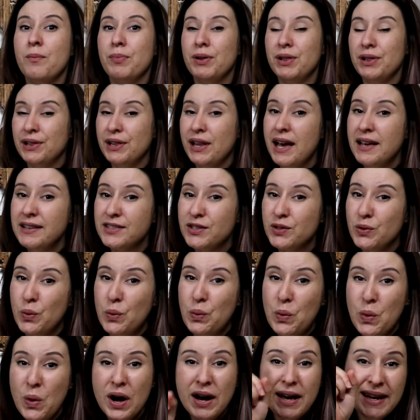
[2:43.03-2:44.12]
plus
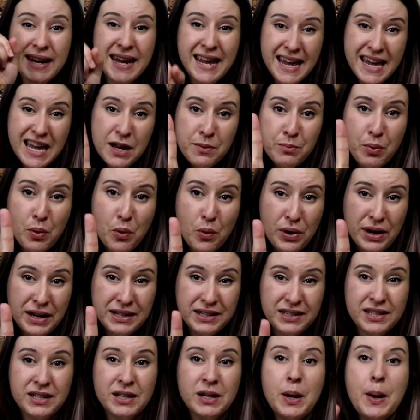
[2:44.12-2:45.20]
one hit
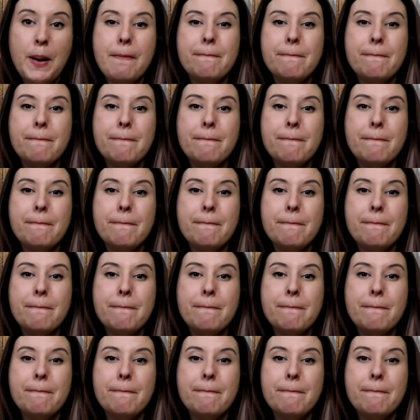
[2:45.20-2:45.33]
point